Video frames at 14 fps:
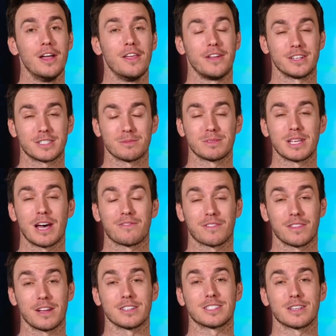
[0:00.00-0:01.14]
There's some tough
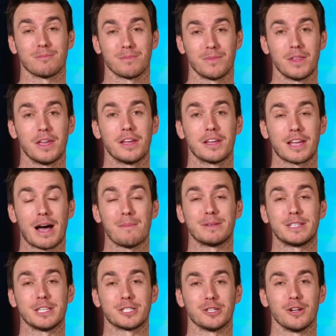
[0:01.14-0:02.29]
there's some
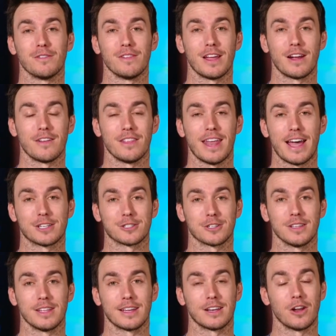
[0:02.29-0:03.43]
competition over there in the National League.